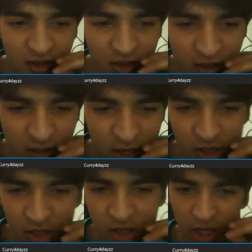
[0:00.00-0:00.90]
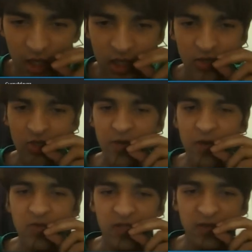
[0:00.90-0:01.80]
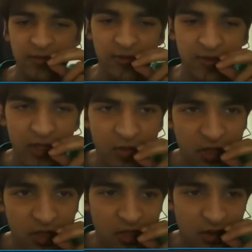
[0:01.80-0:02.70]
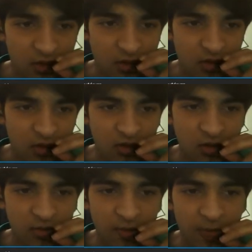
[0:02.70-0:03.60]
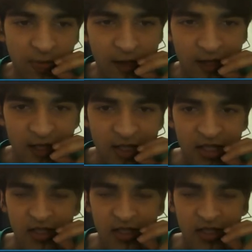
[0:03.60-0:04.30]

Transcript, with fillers: I don't know. I can't just talk. Just how do you feel about this album, and would you recommend it, basically?